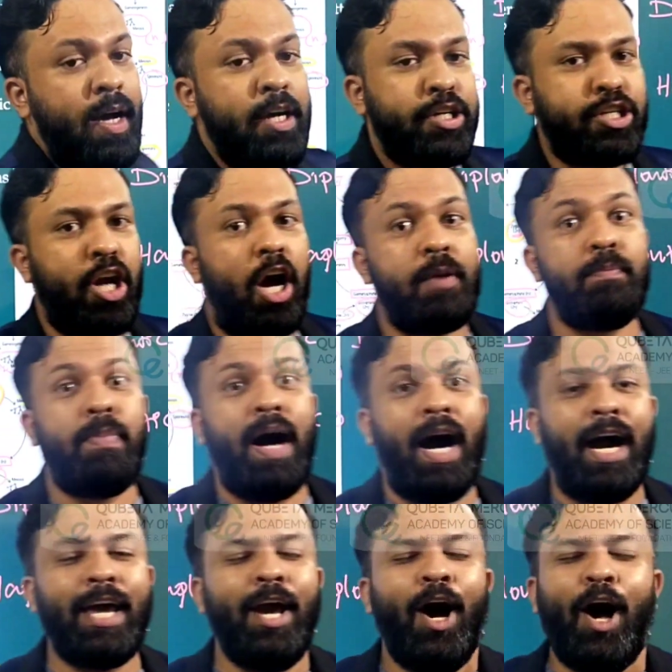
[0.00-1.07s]
shown
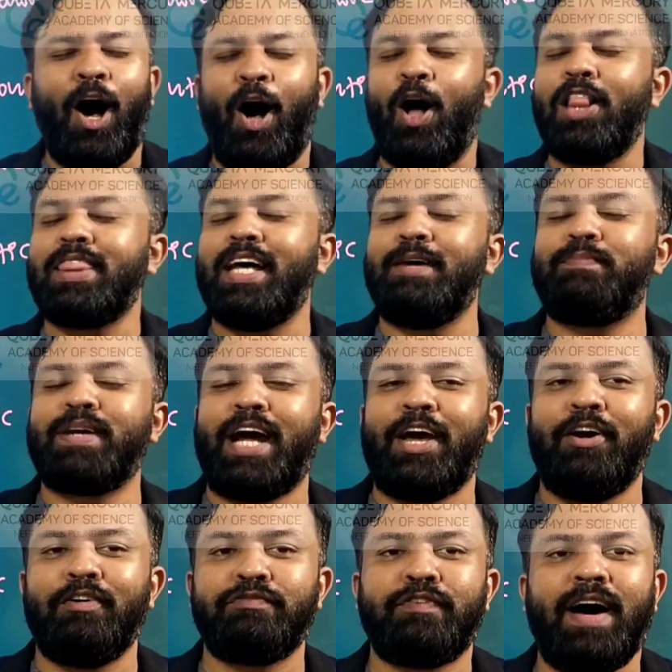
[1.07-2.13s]
by all the
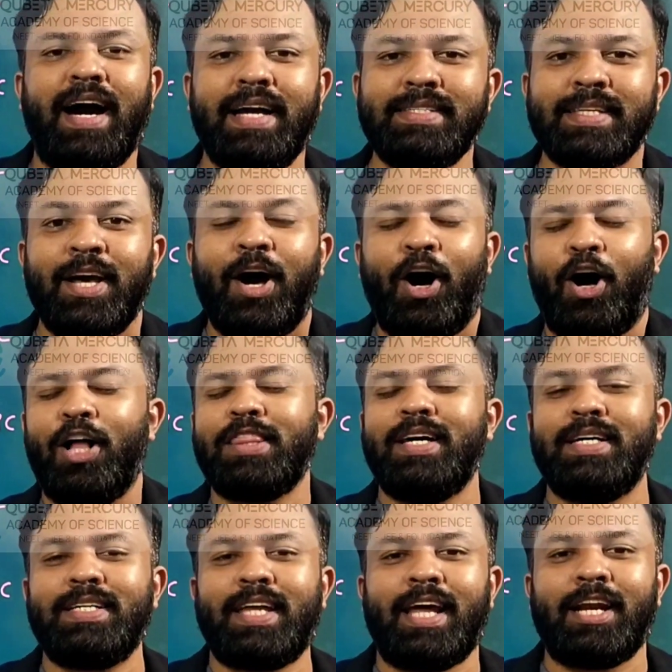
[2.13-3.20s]
bryophytes, all
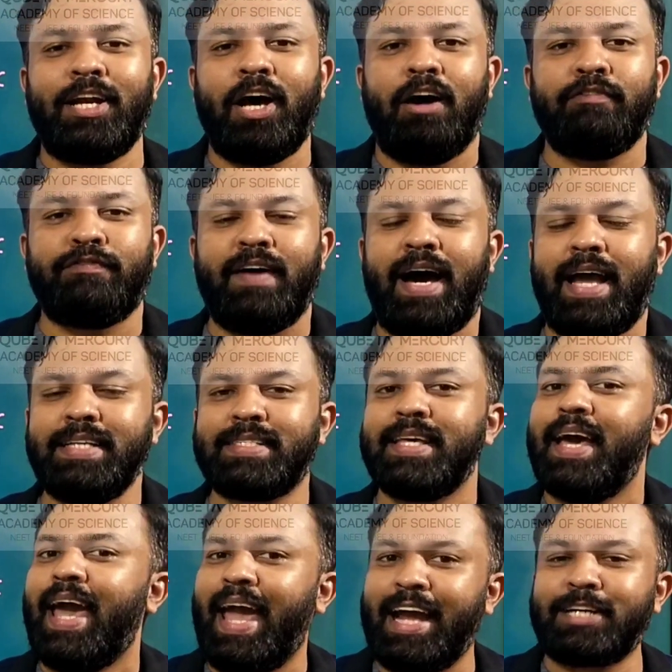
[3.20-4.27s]
the pteridophytes,
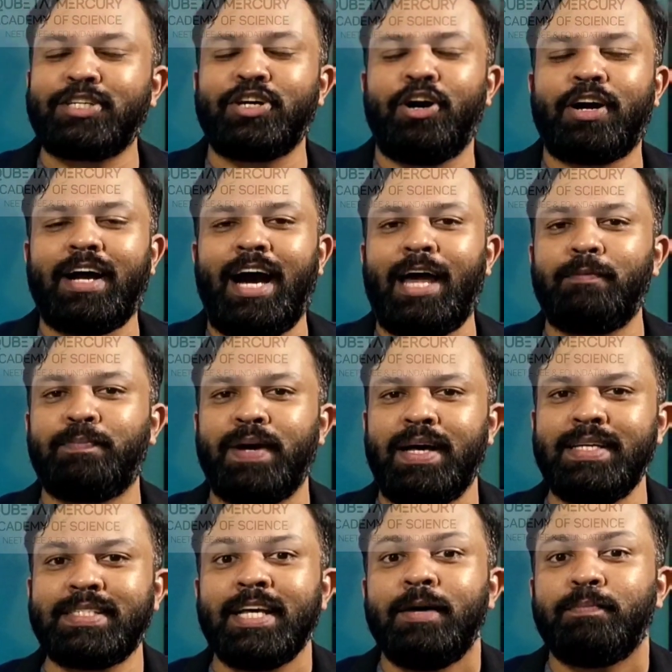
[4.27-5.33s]

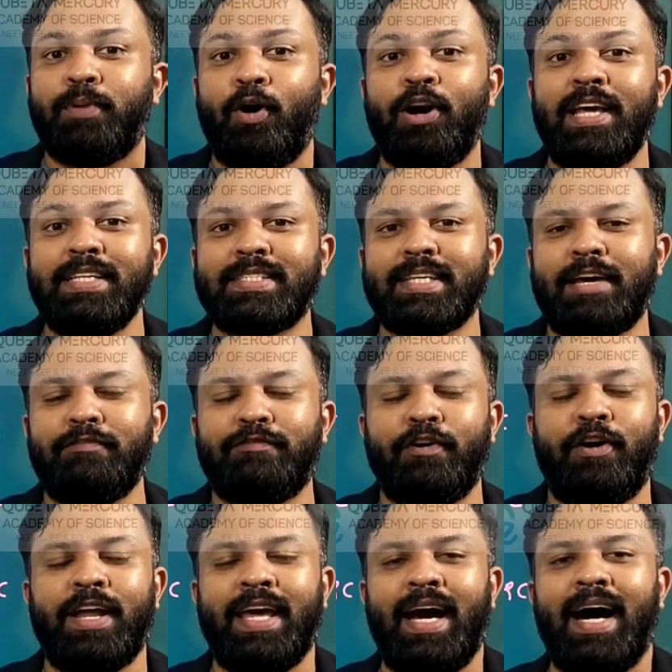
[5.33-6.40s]
ectocarpus,
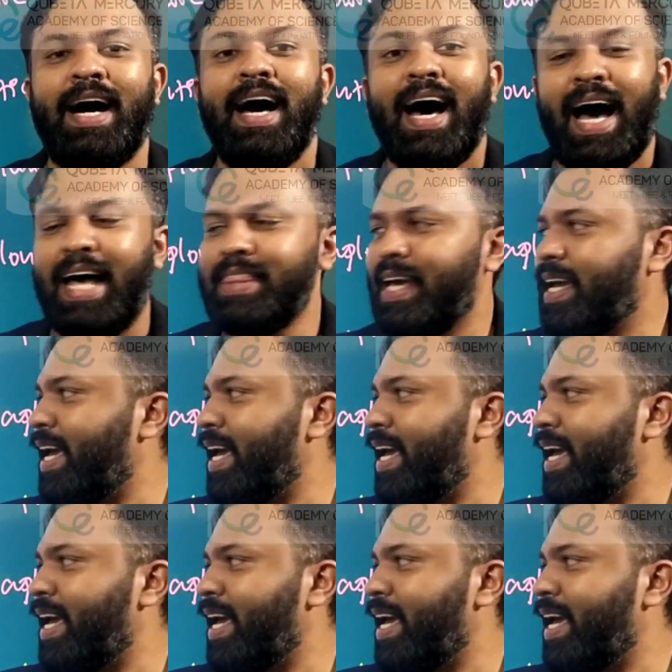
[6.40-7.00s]
polysiphonia, and the